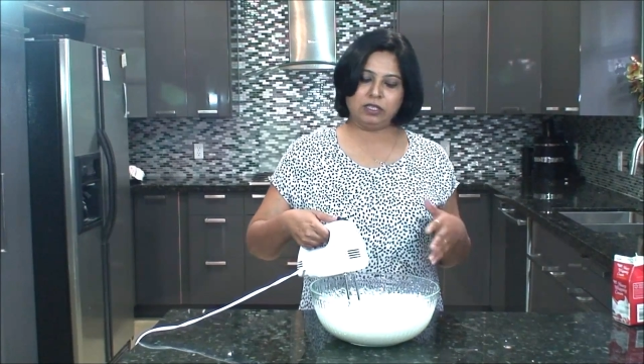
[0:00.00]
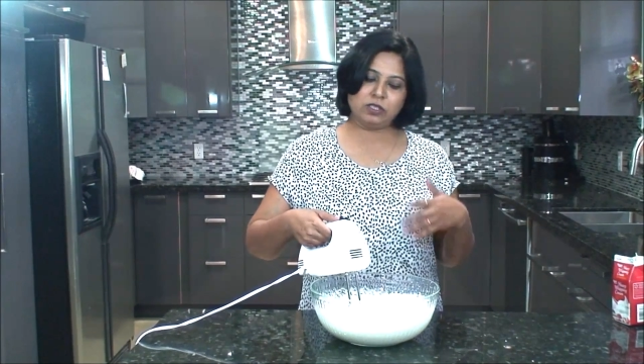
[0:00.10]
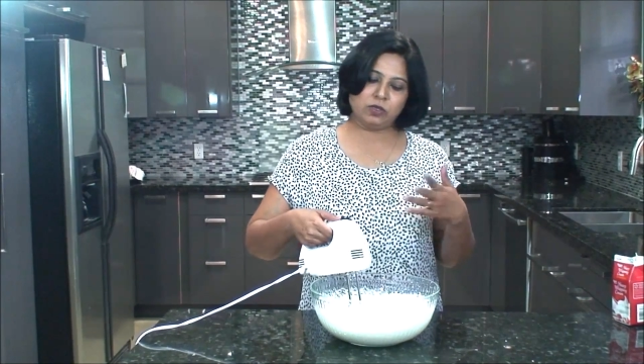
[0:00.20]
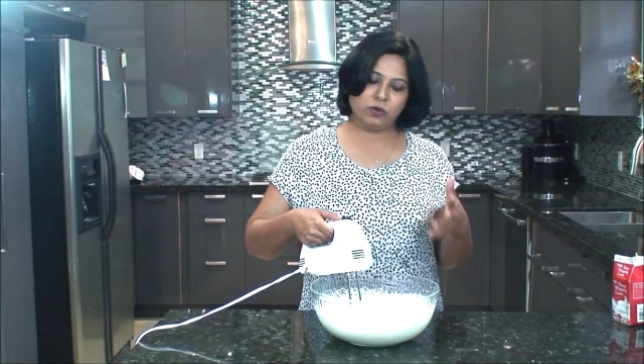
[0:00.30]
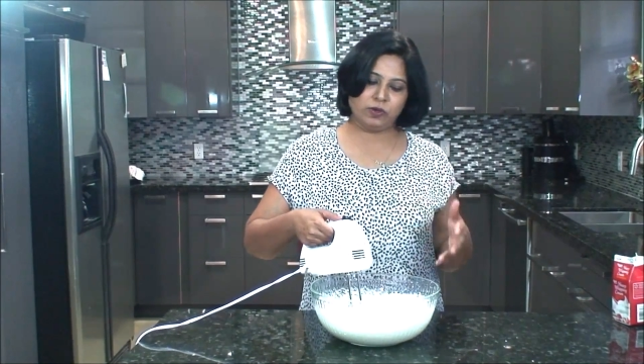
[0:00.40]

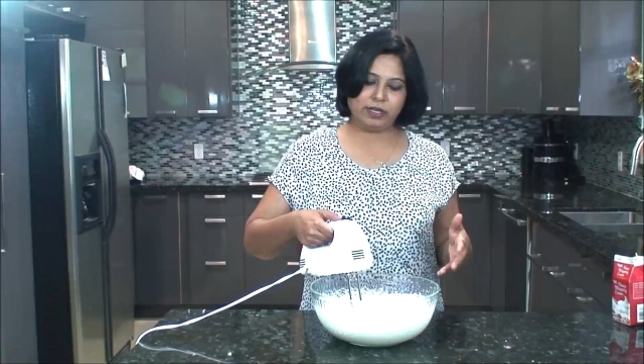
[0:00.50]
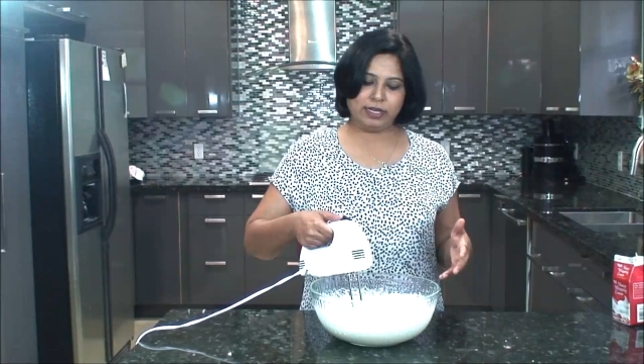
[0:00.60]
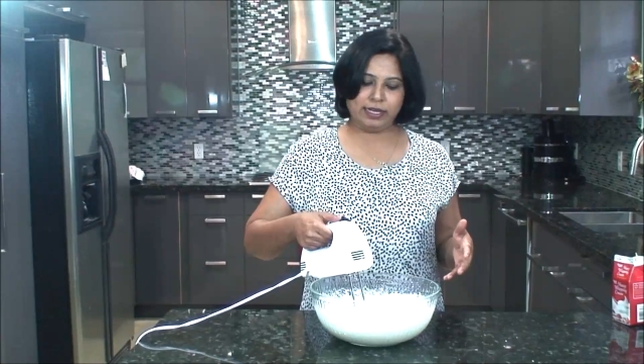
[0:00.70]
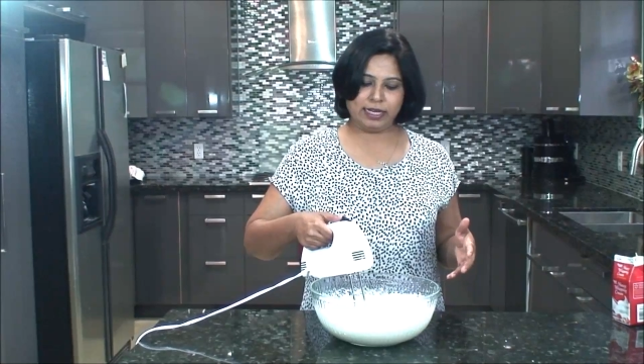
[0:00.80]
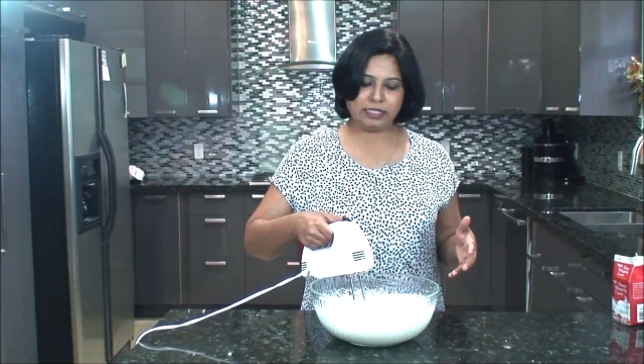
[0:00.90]
So
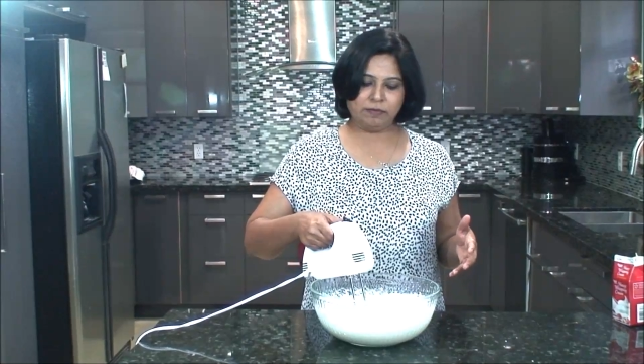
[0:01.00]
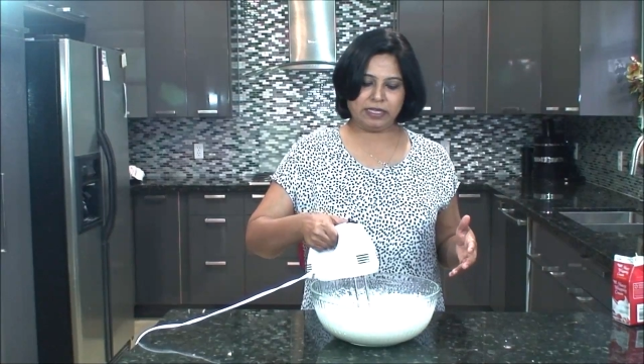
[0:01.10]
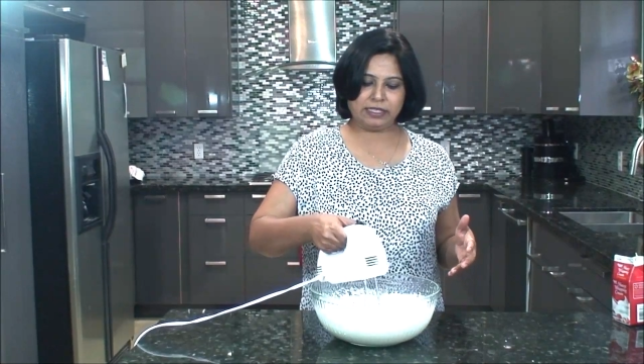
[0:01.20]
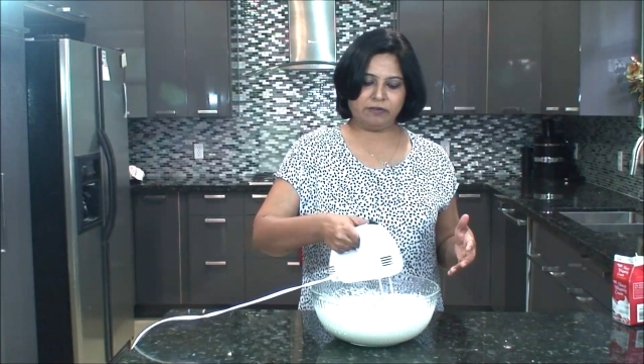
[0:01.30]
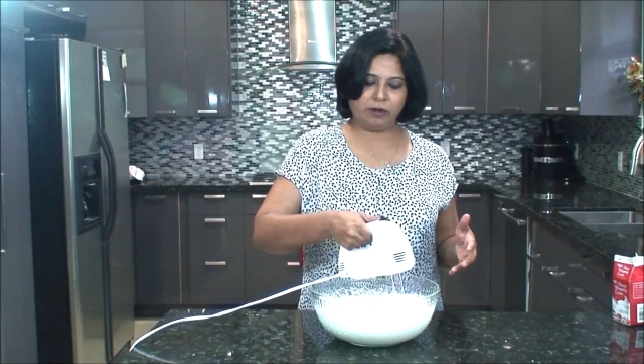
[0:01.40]
let's
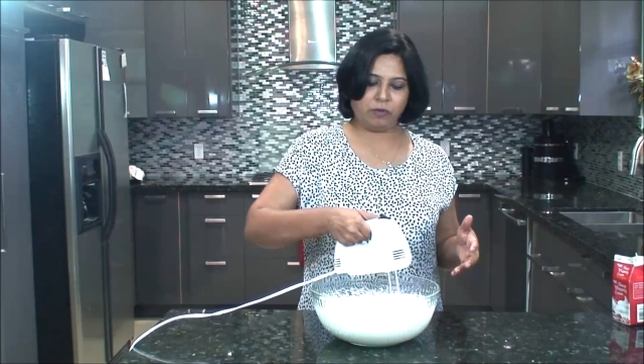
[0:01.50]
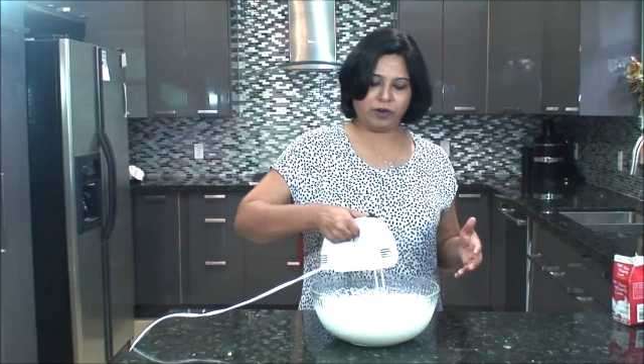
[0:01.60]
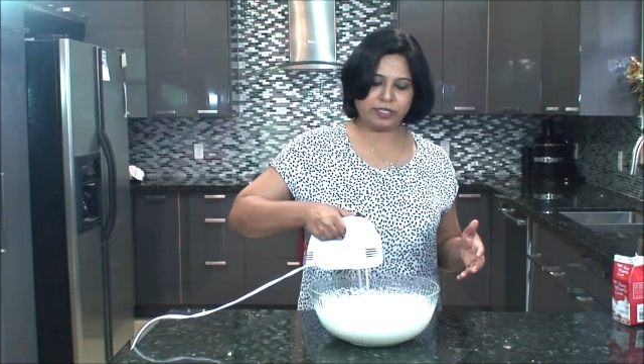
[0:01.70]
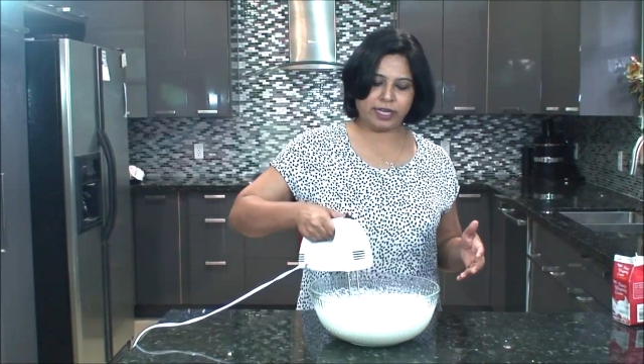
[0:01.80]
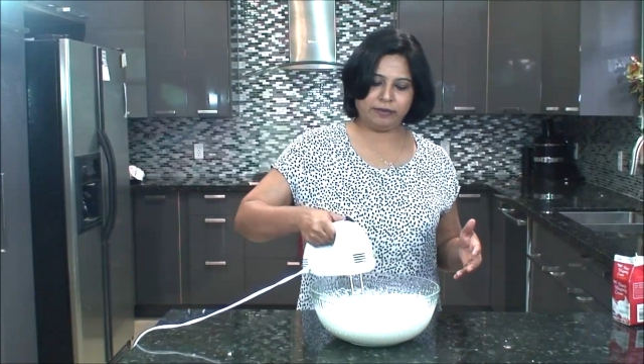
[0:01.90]
mix it one
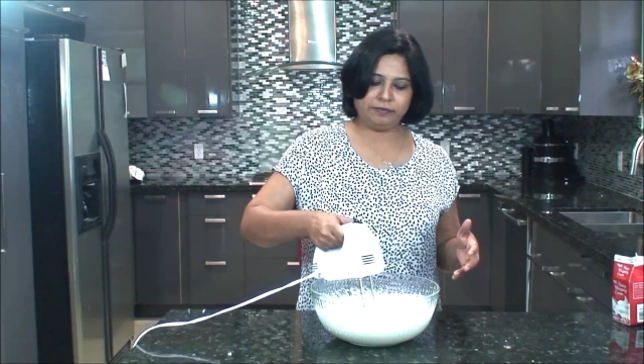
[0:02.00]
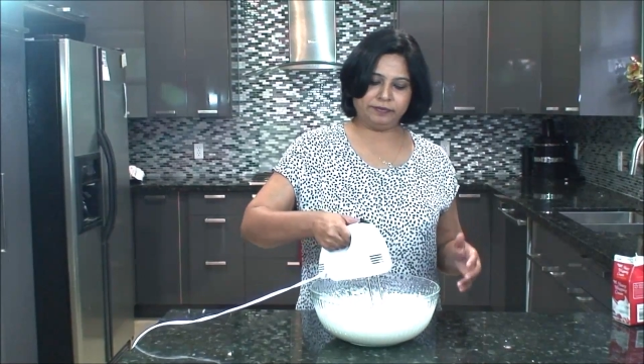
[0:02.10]
more time.